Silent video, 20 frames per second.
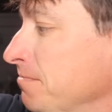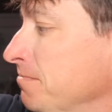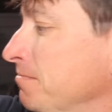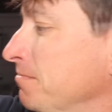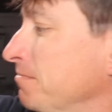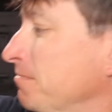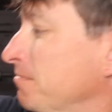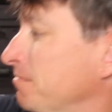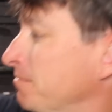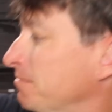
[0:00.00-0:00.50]

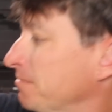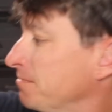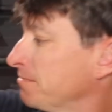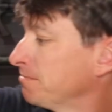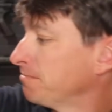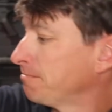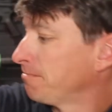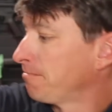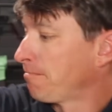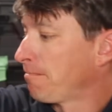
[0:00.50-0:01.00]

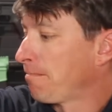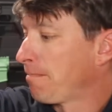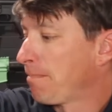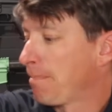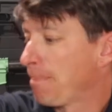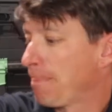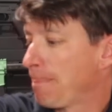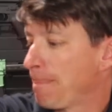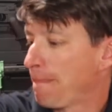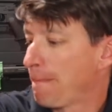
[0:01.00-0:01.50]

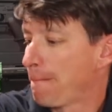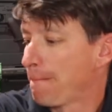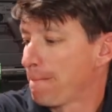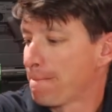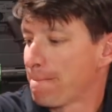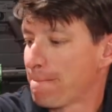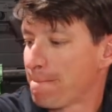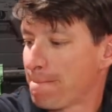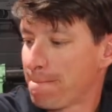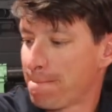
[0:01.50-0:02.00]

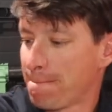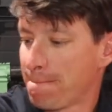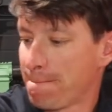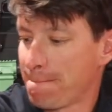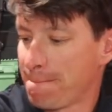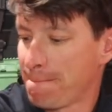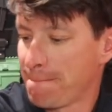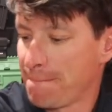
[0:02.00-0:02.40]
No one is speaking in this clip.